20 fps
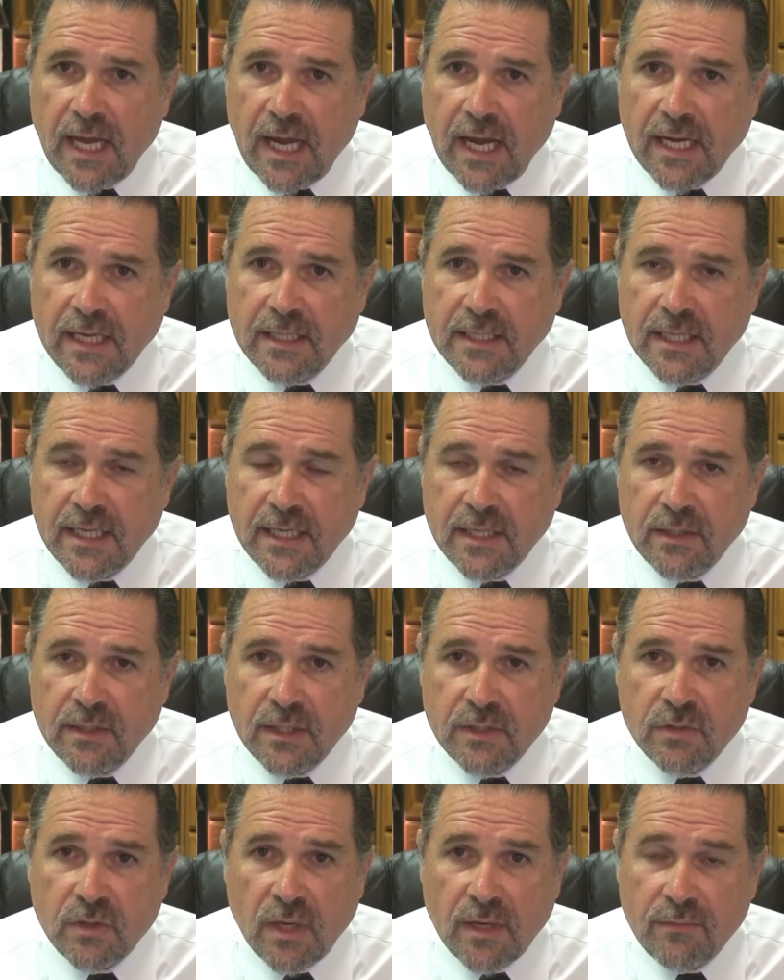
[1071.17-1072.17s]
And then
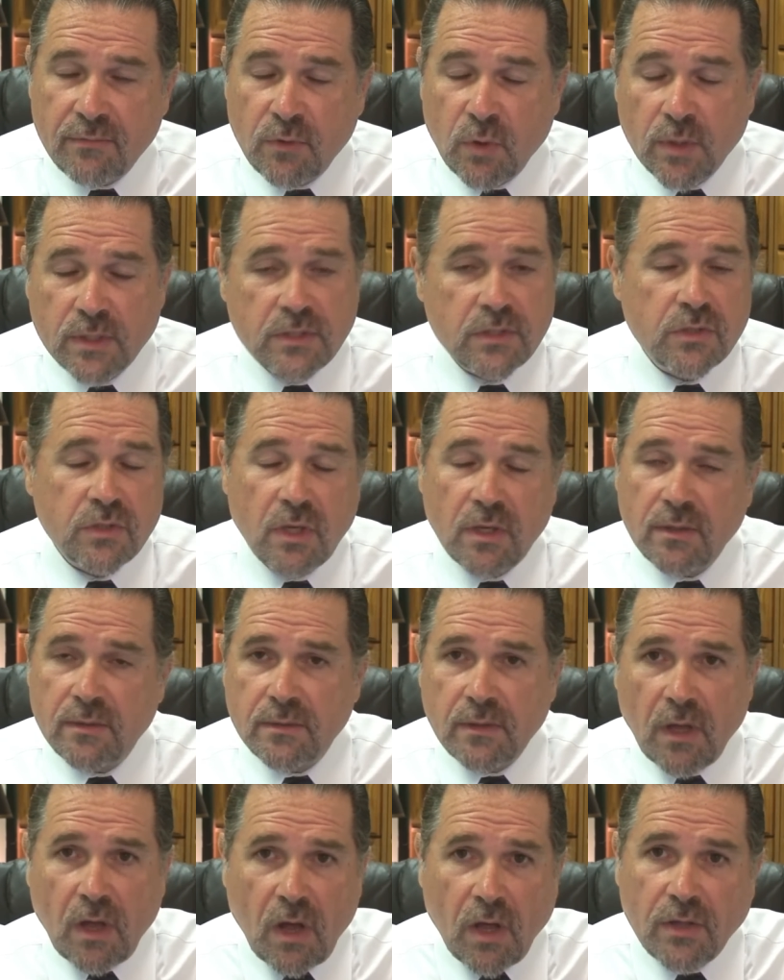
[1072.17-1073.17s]
there's all
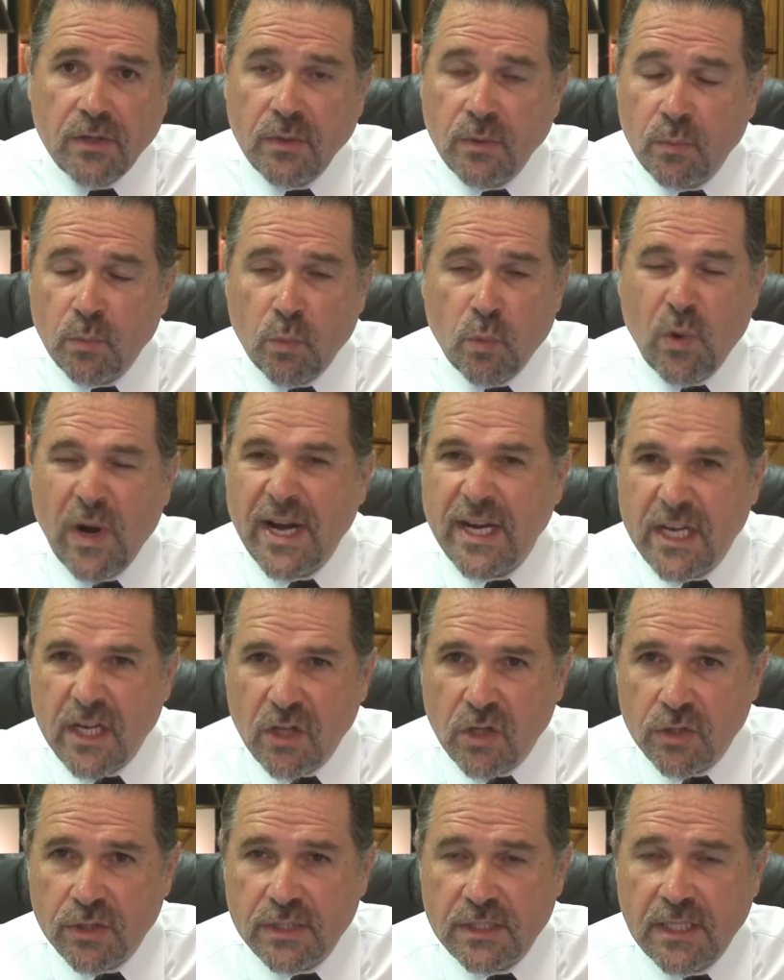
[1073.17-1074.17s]
the
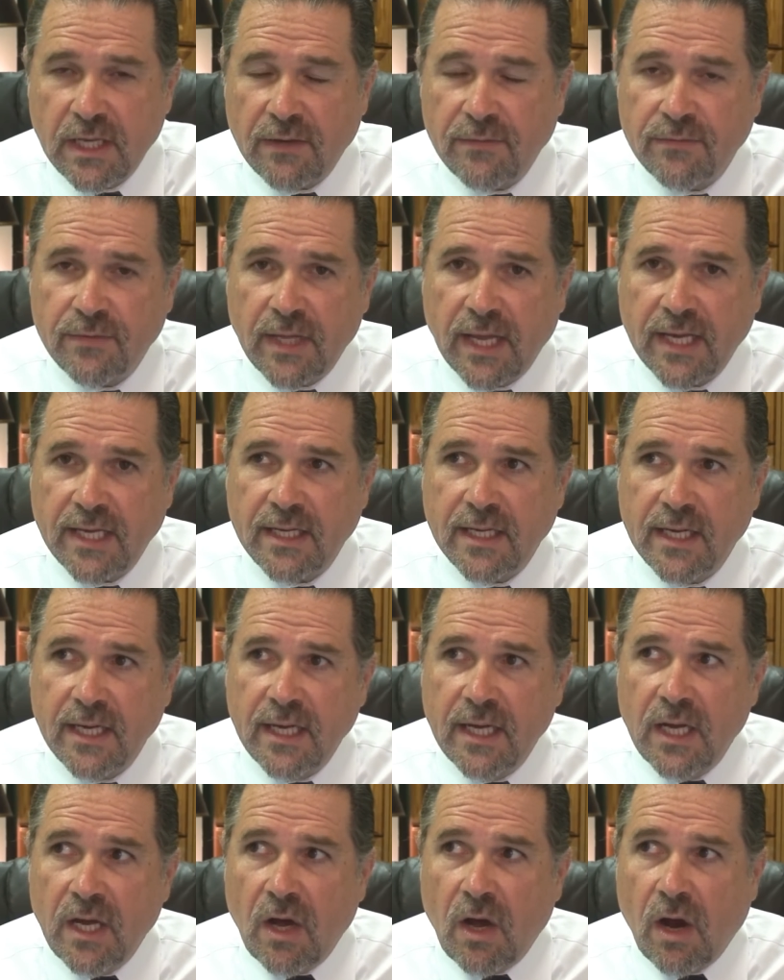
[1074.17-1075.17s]
regular stuff, like,
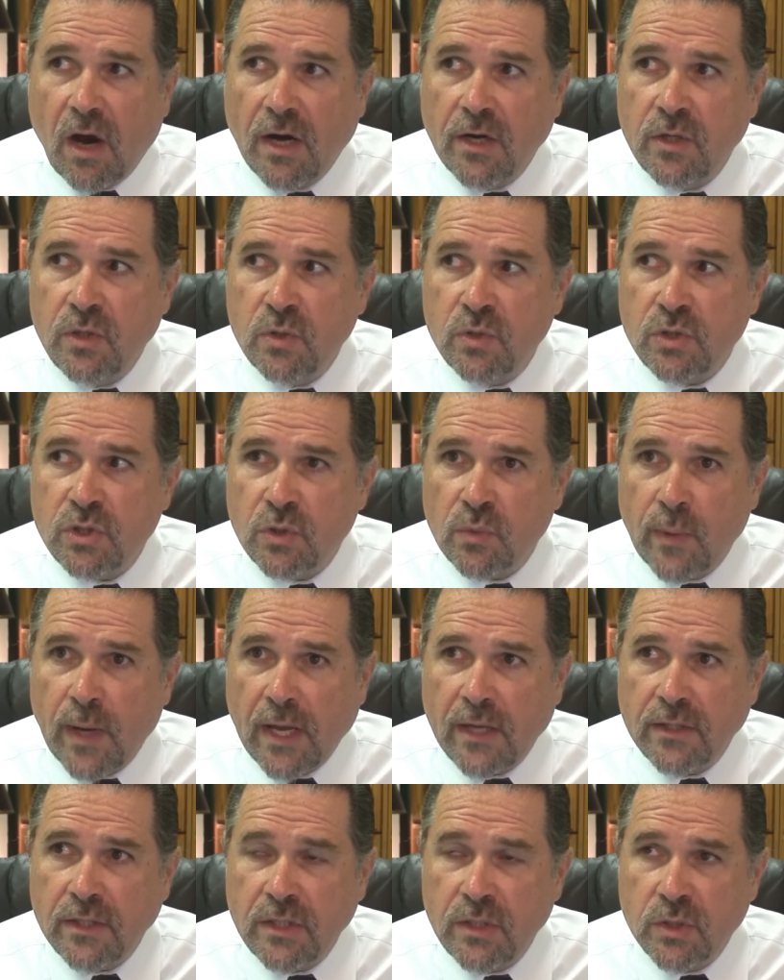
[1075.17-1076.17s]
are you
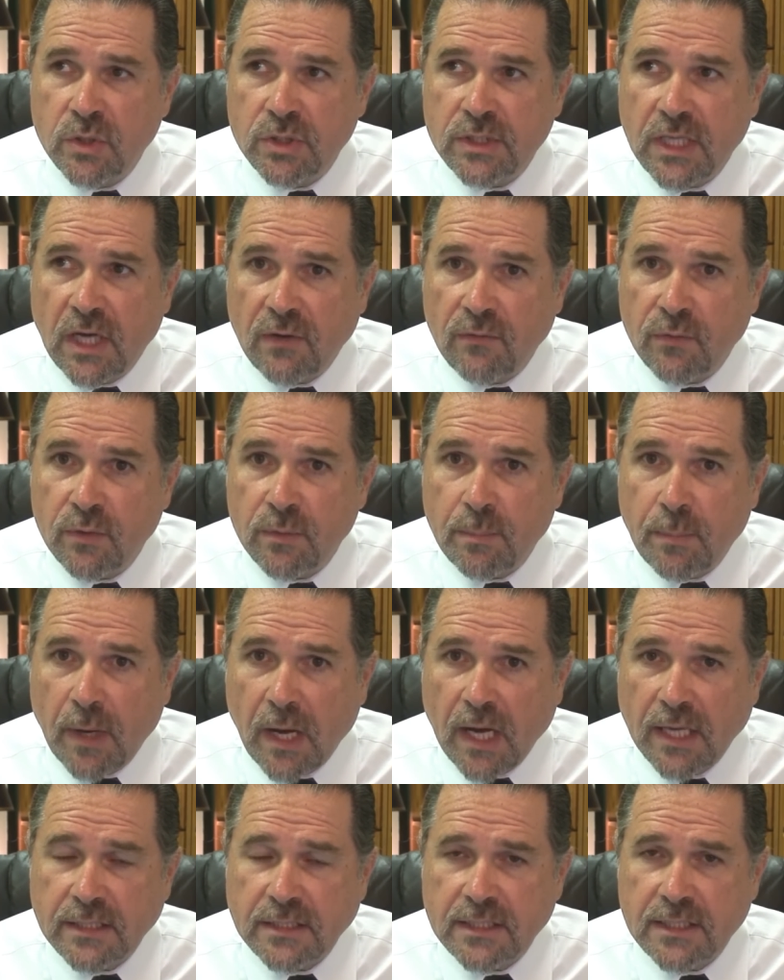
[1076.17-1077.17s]
surrounding yourself with
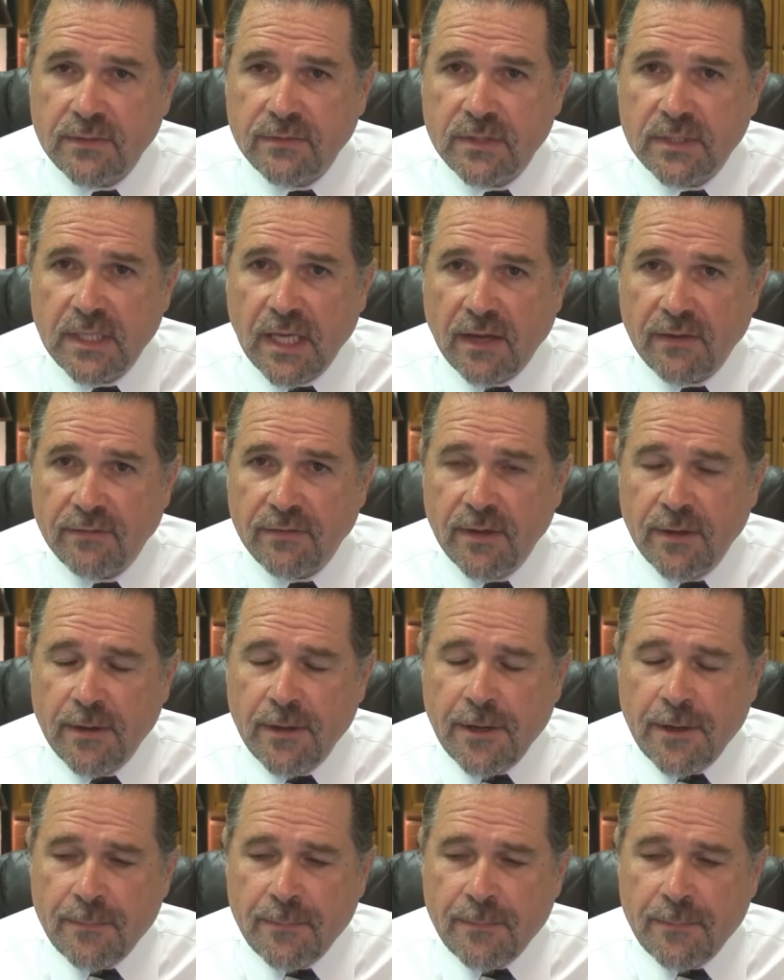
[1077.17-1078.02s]
positive stuff?